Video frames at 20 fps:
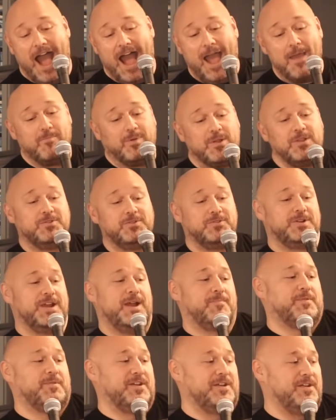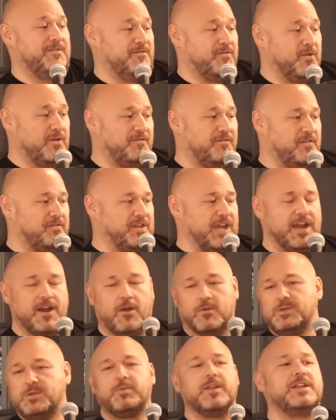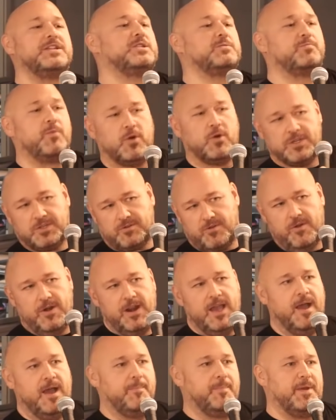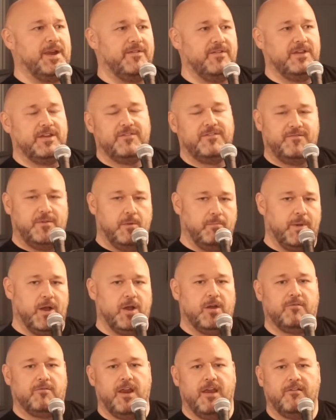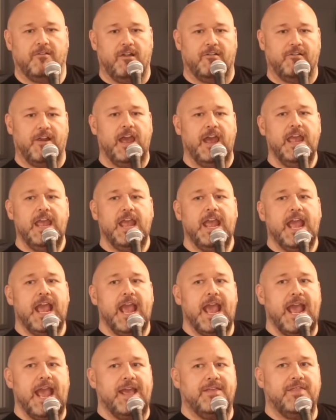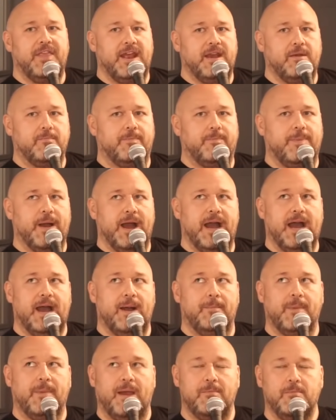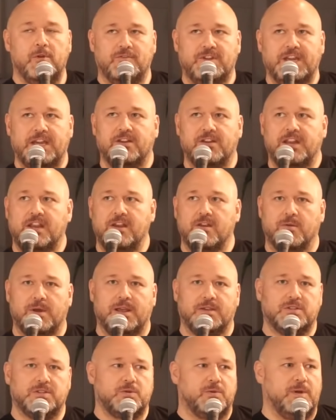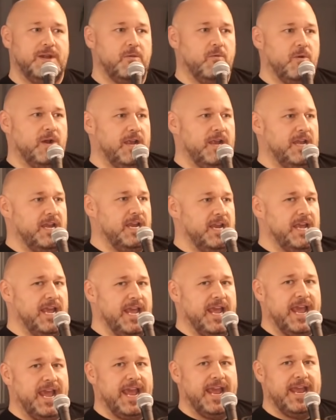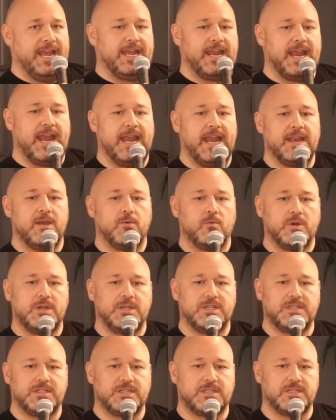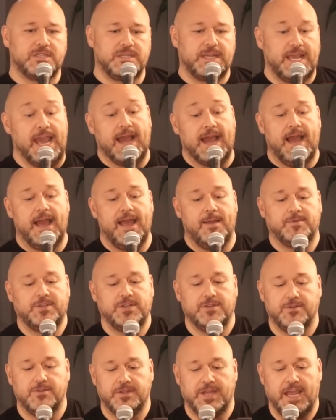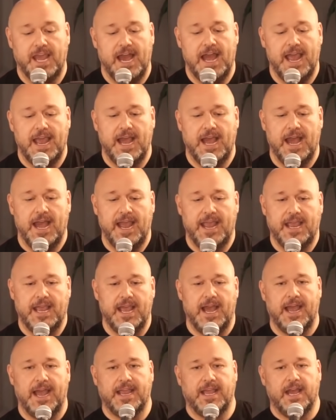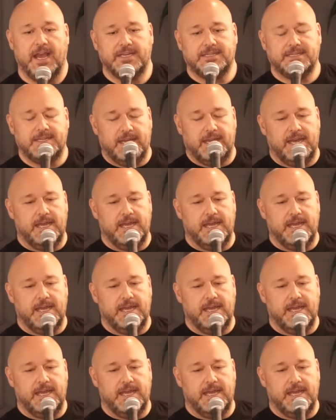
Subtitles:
I ballooned up to 450. I'd always played sports growing up and everything, football, rah. And then I moved down here when I was 21, and it was, absolutely. I got